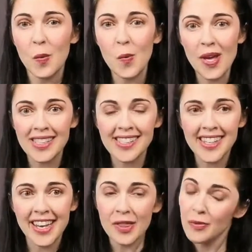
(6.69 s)

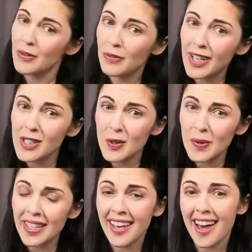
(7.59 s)
Wednesday Thrift Rescuing.